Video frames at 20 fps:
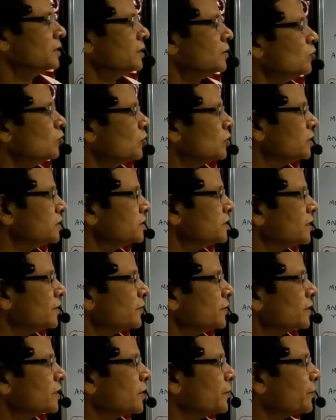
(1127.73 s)
Now what is
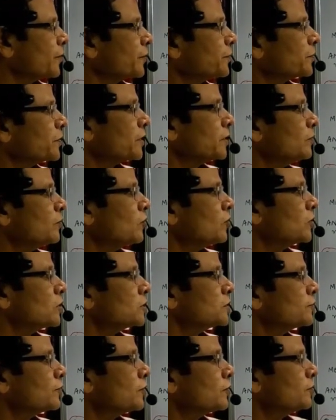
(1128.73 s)
happening, a peptide
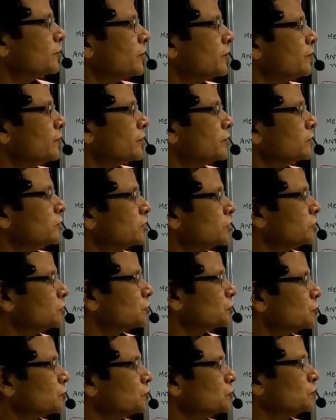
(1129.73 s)
bond is formed between
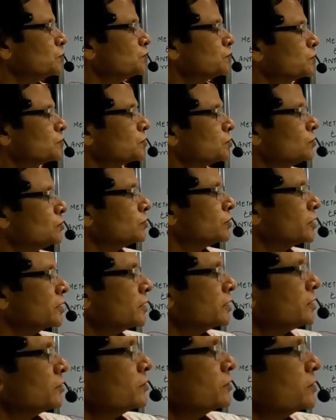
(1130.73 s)
these two. So
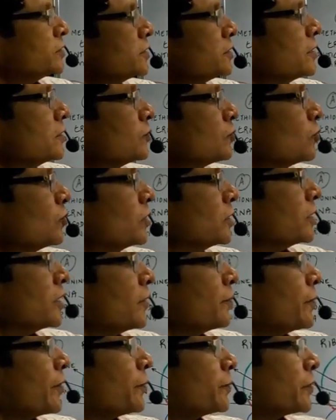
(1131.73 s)
here you see that one,
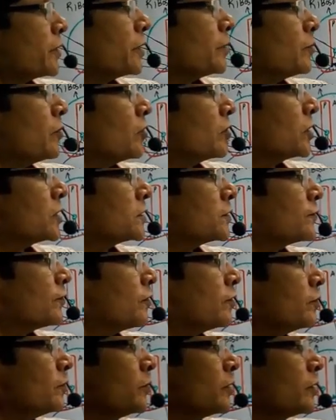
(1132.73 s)
a peptide bond is
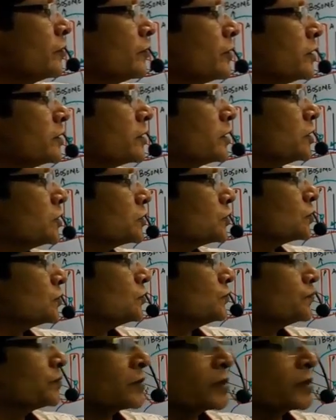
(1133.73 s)
formed between these two.